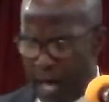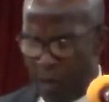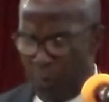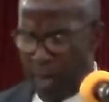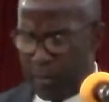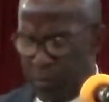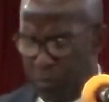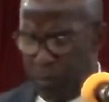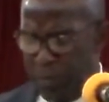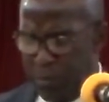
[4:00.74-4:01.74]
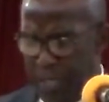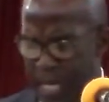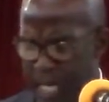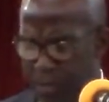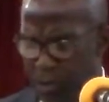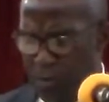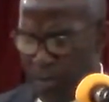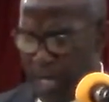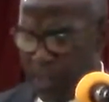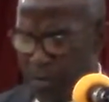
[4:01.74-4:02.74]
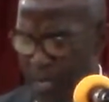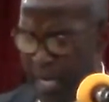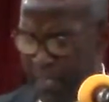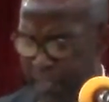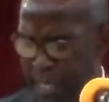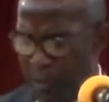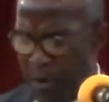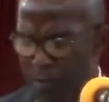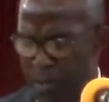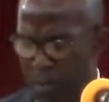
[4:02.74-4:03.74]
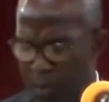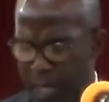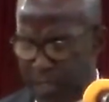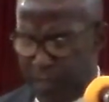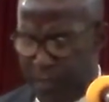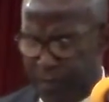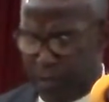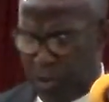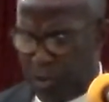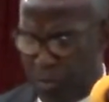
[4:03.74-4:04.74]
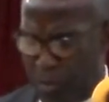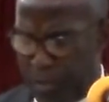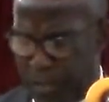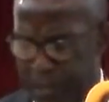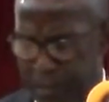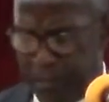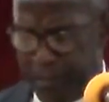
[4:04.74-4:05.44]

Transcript: And what we would like to look at tonight is that when we look at some of the stories,